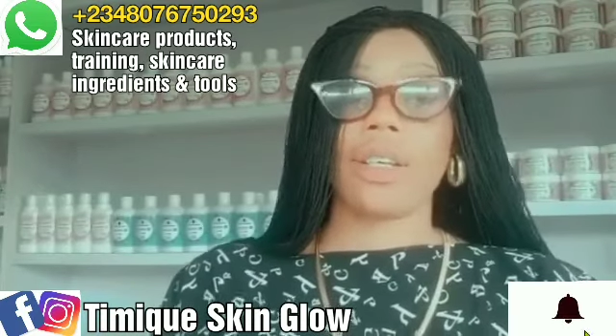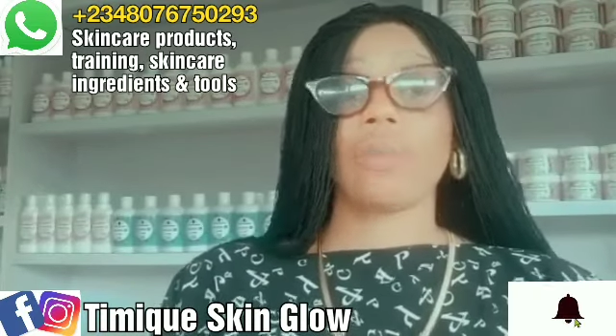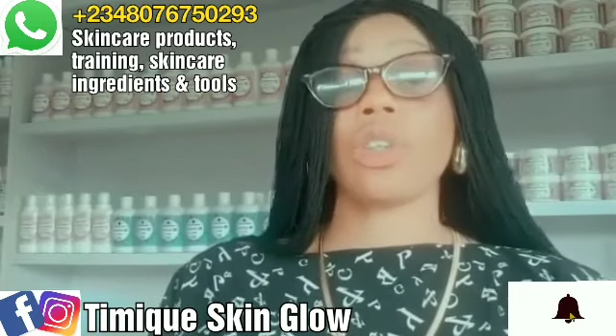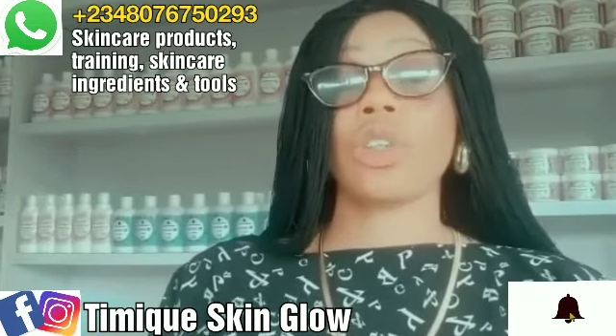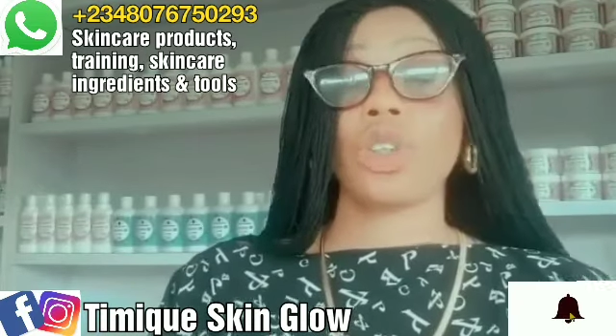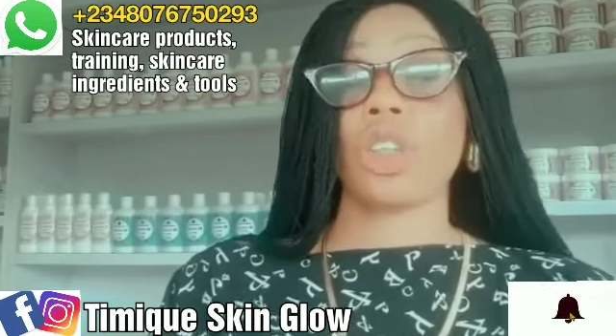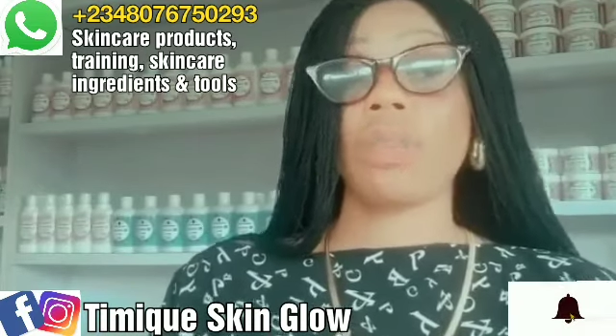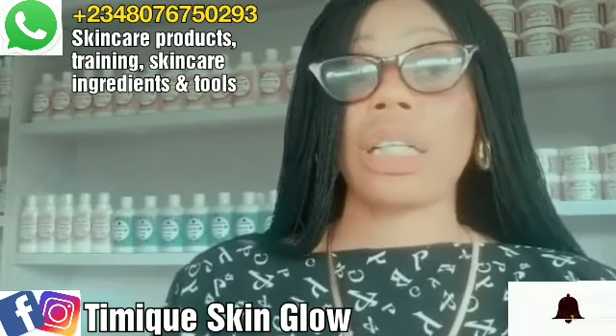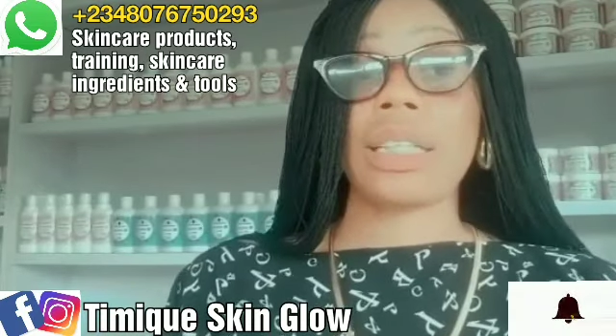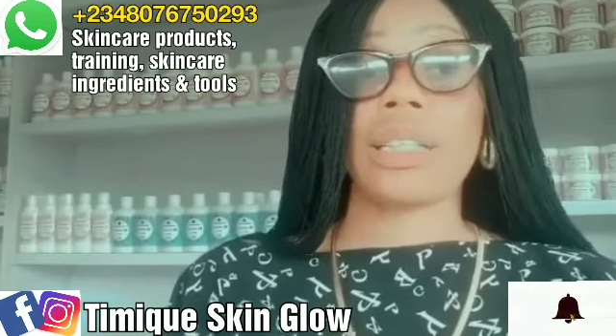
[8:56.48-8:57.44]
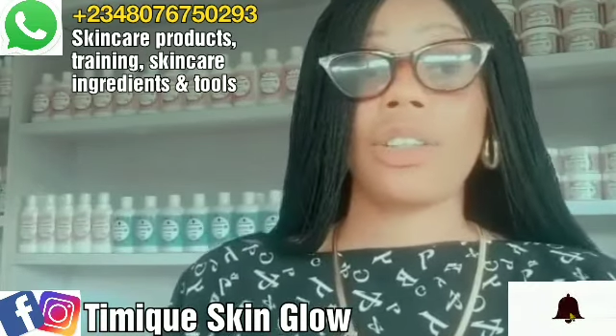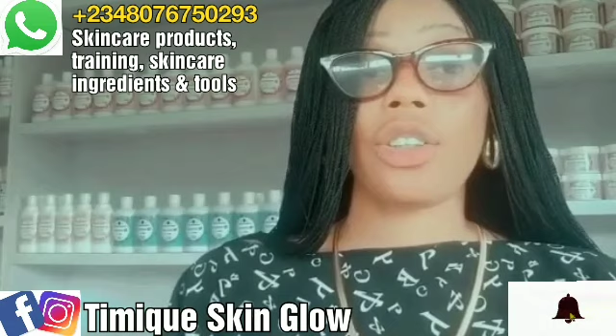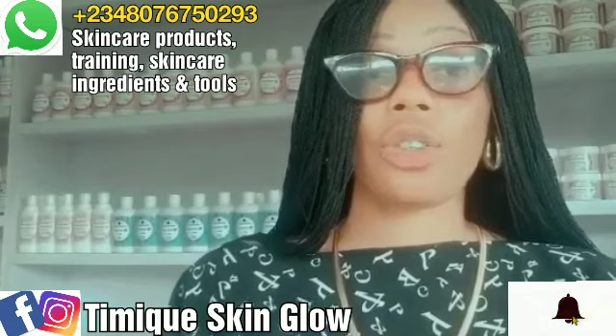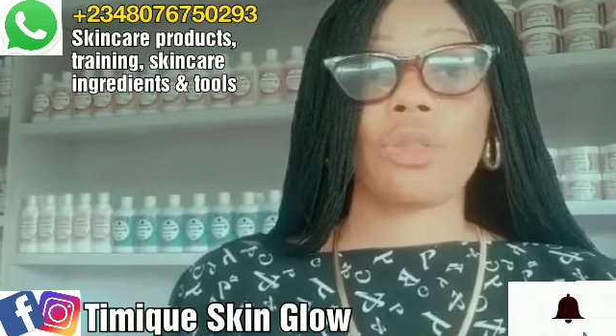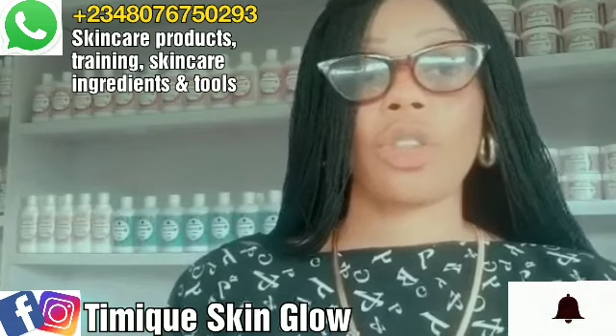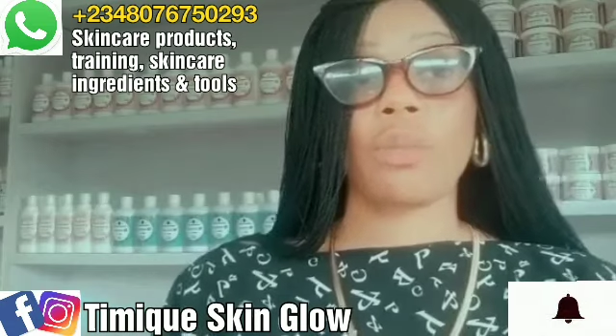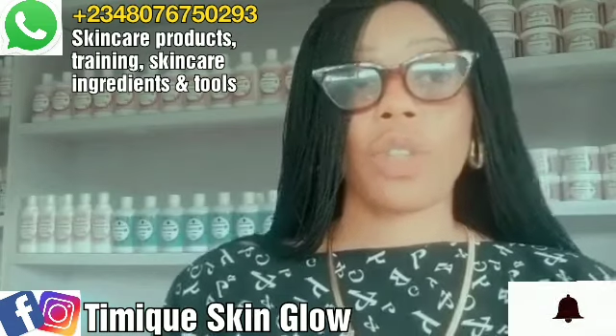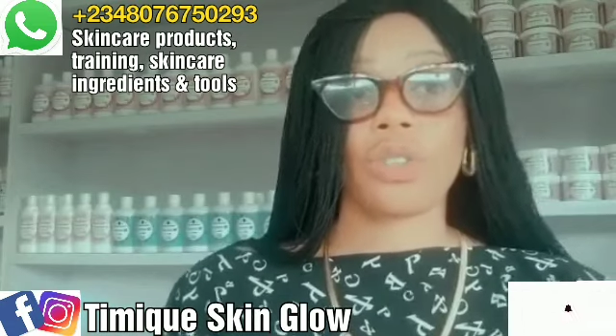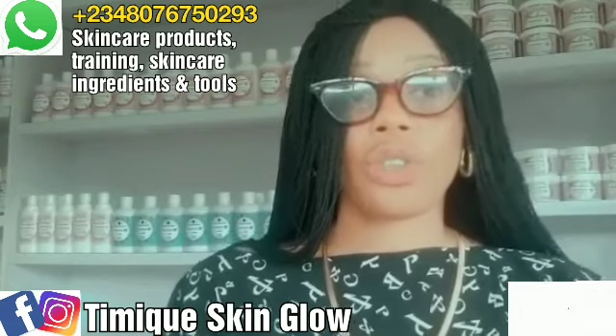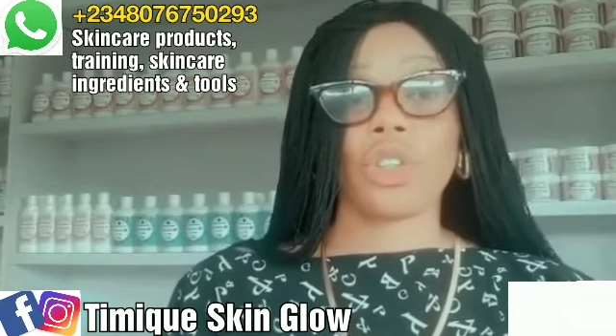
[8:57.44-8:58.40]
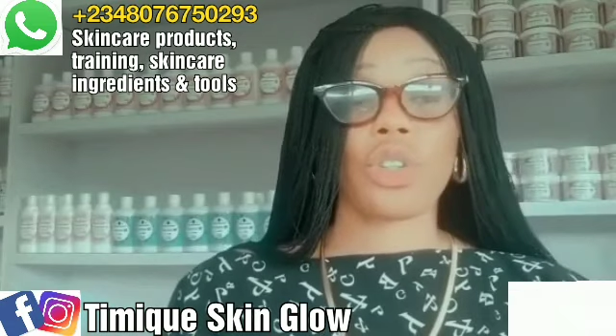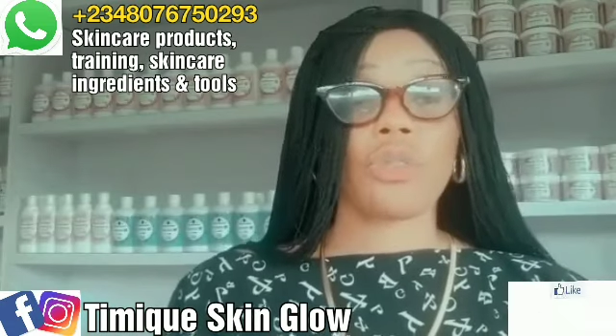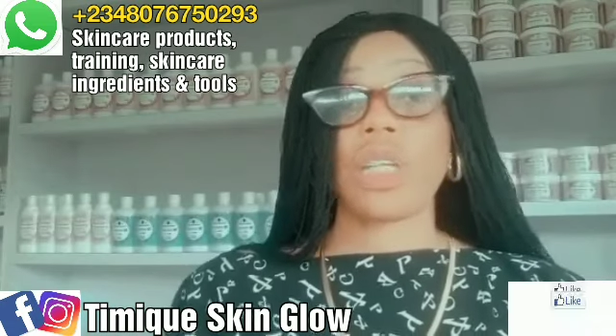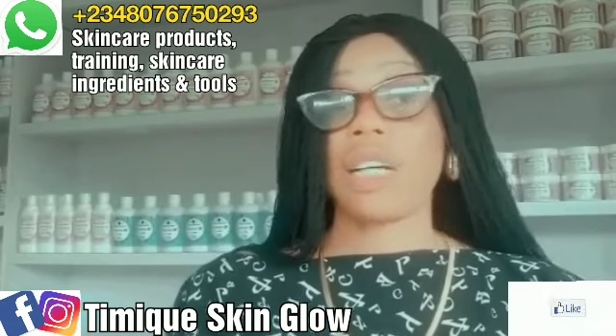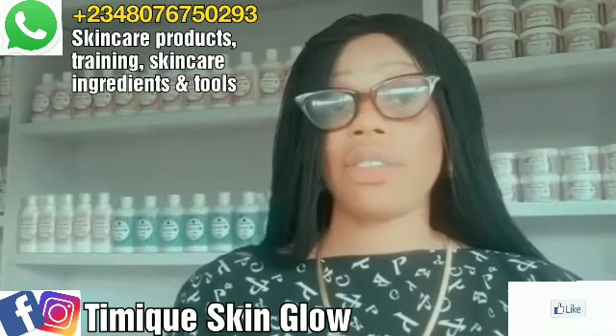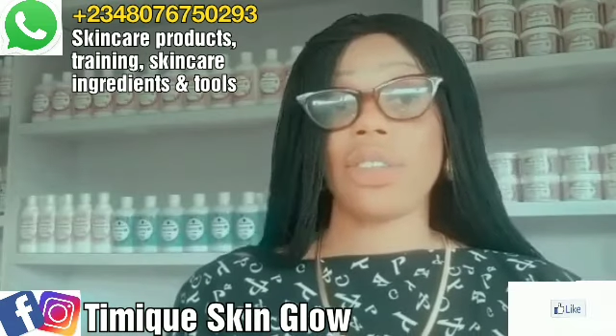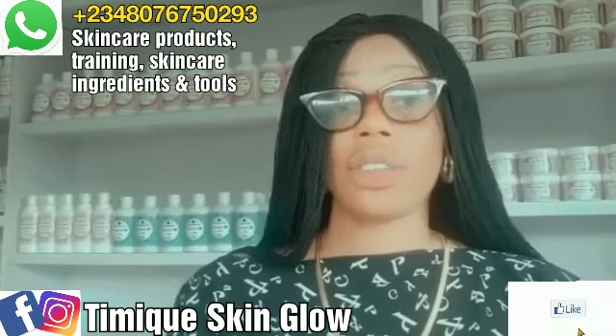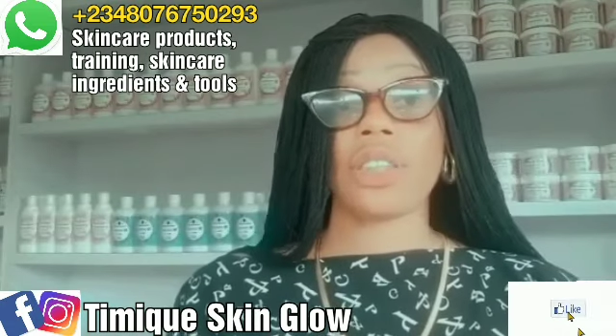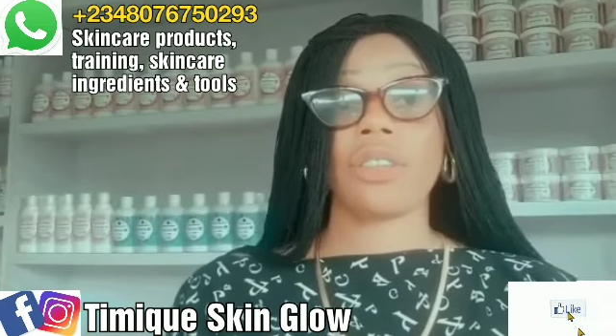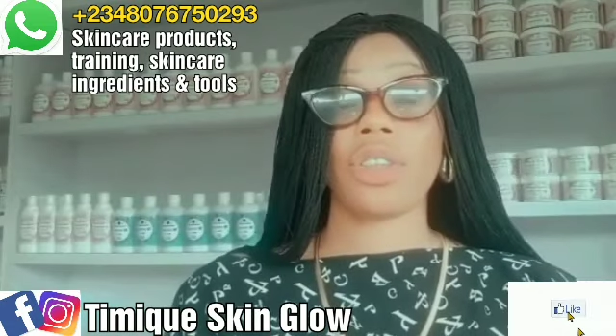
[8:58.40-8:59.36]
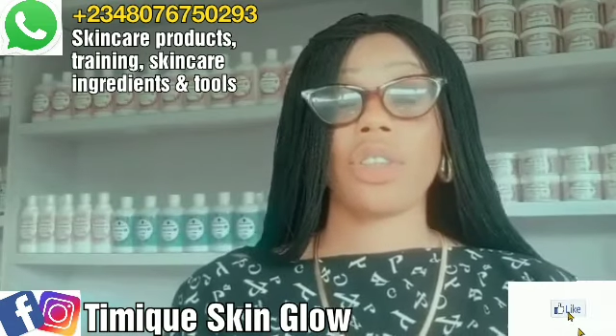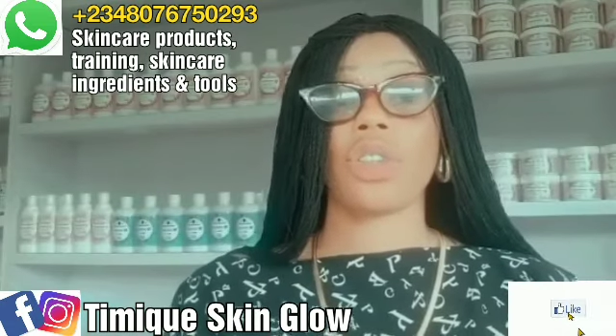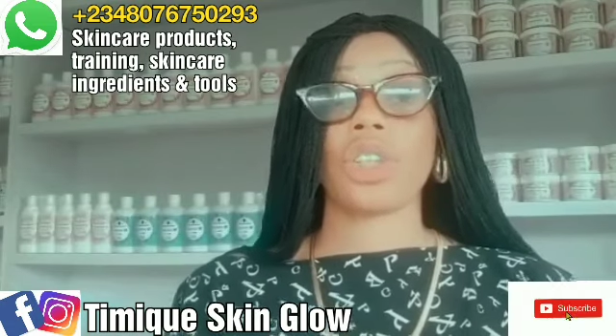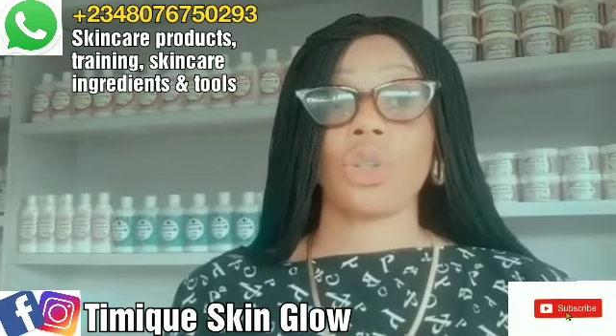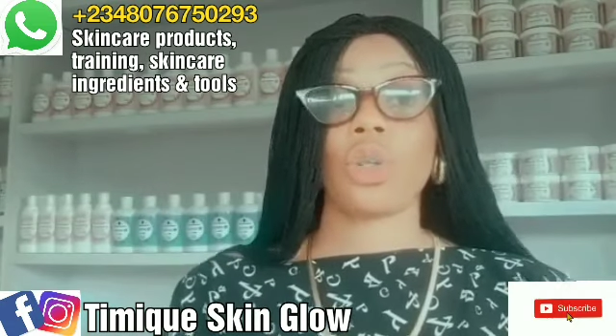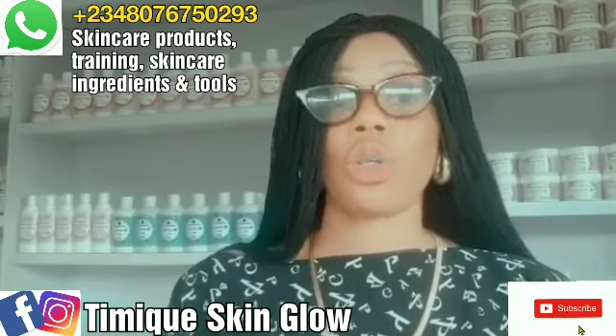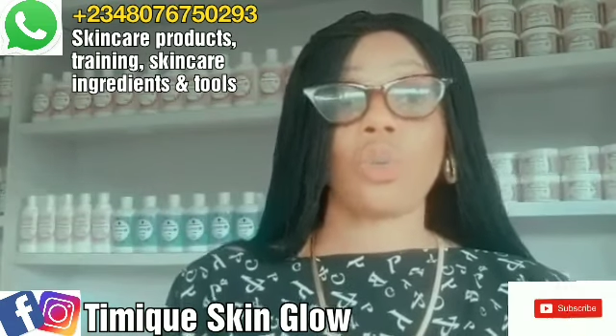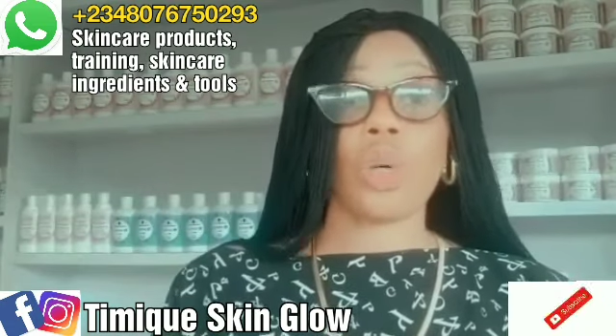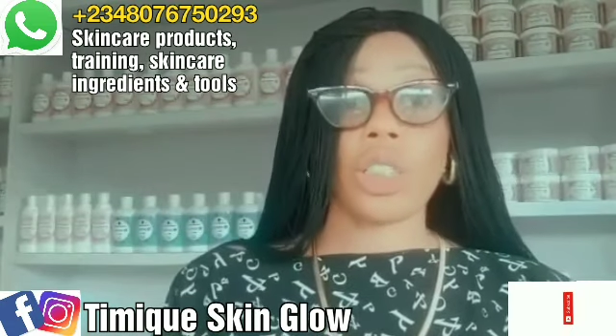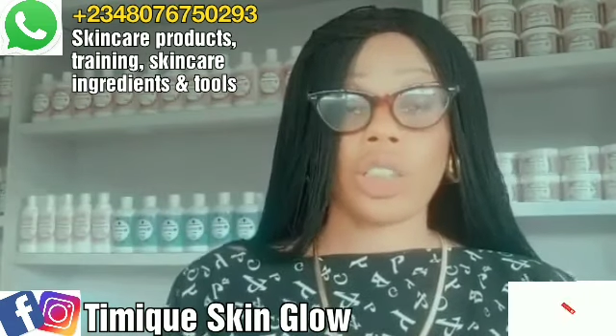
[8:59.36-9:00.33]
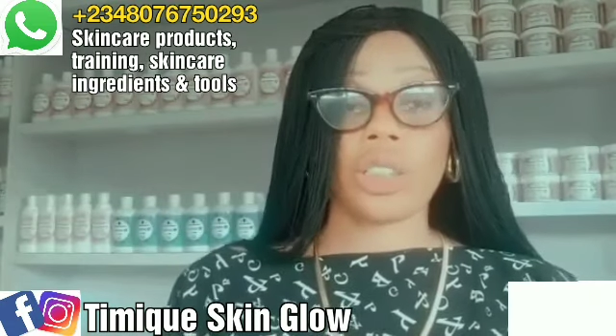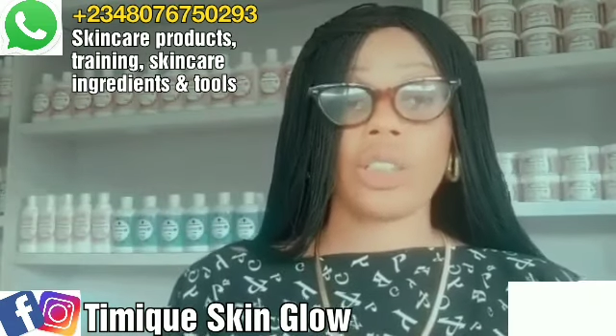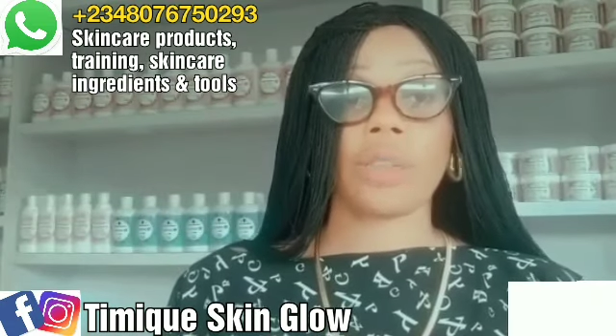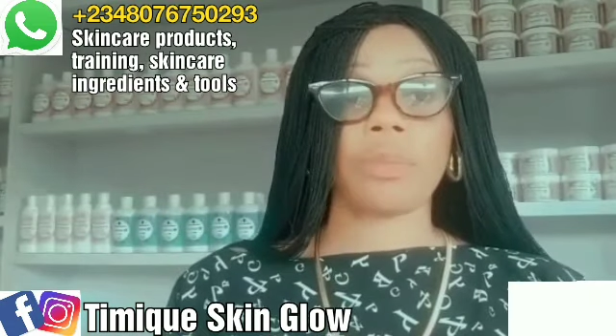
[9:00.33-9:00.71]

I'm going to drop the link in the description box for you, so if you haven't seen that video, you can go and watch it.